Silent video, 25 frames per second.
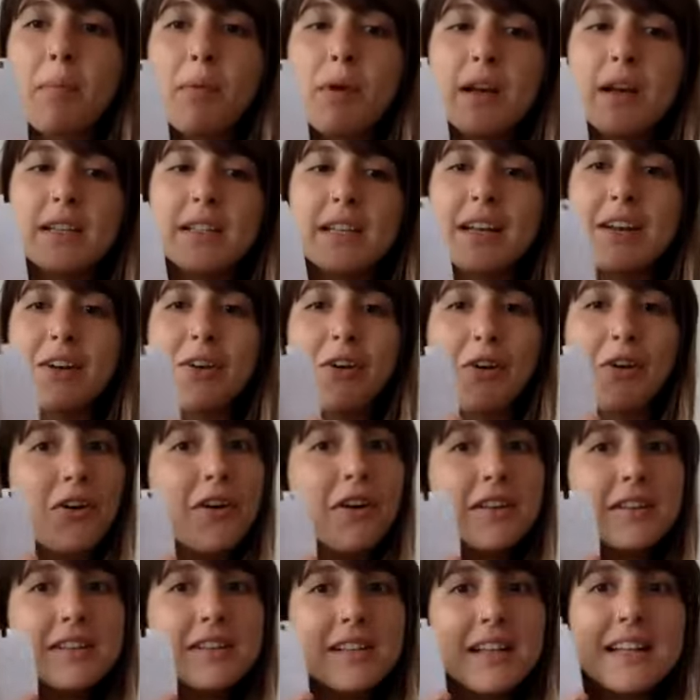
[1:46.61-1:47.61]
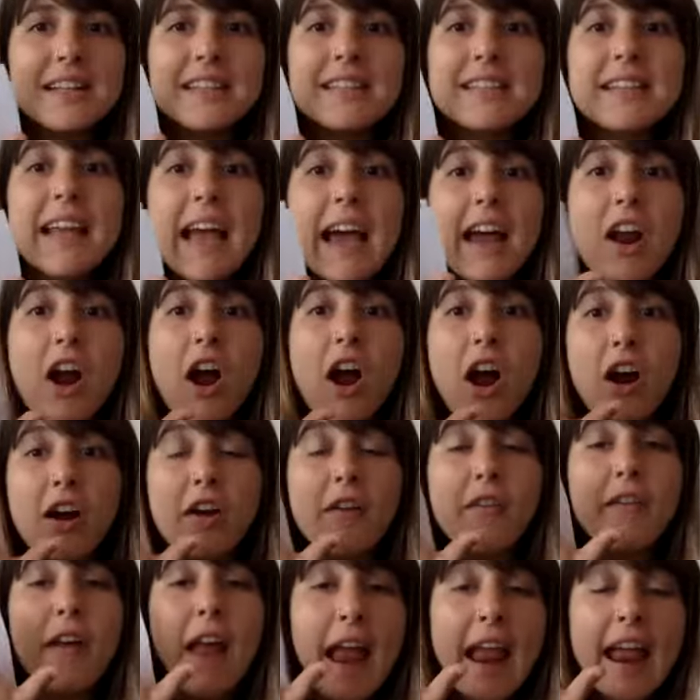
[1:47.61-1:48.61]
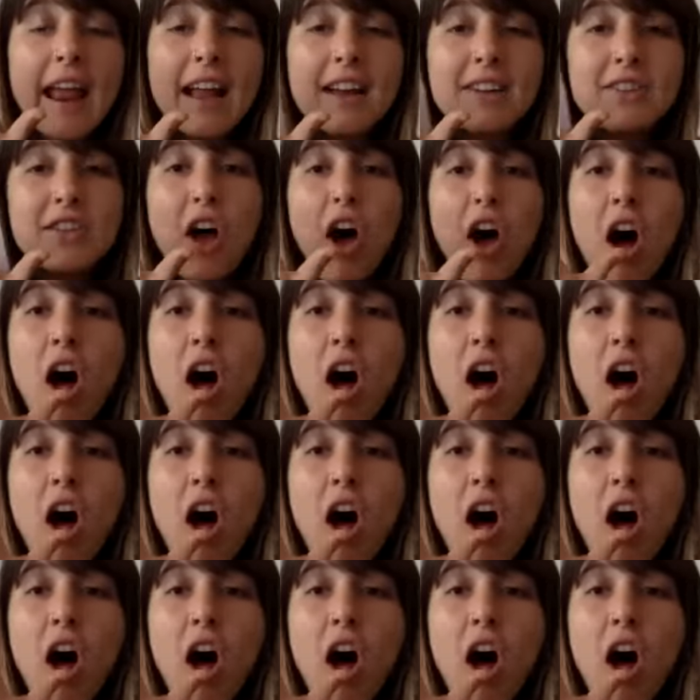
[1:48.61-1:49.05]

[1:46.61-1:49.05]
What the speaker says: boys and girls, let's get our hands